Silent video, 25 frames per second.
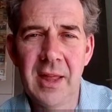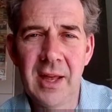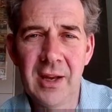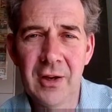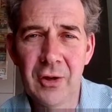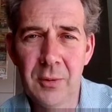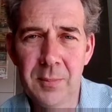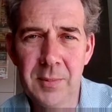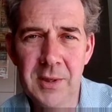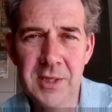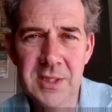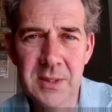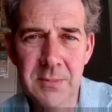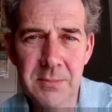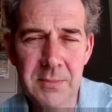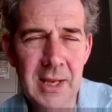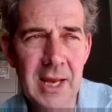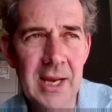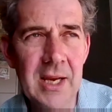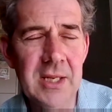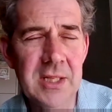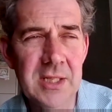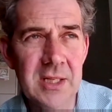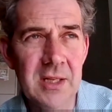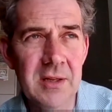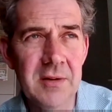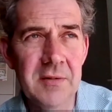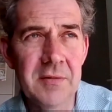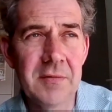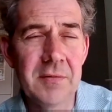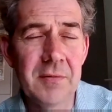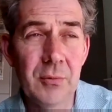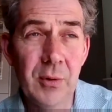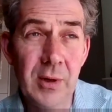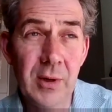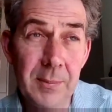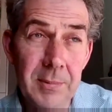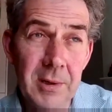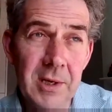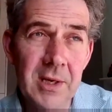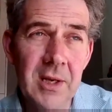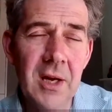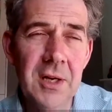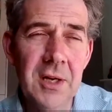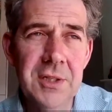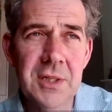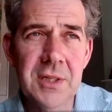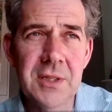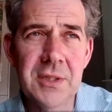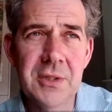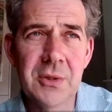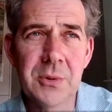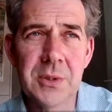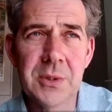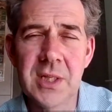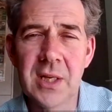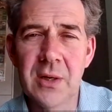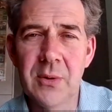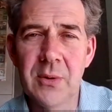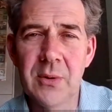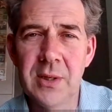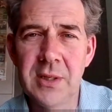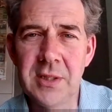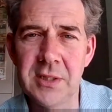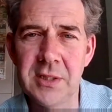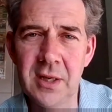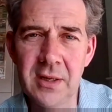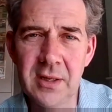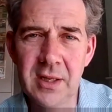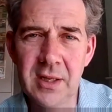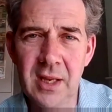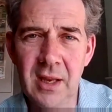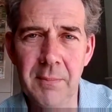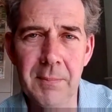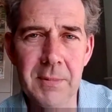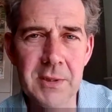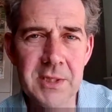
there could be some negative repercussions also in Turkey,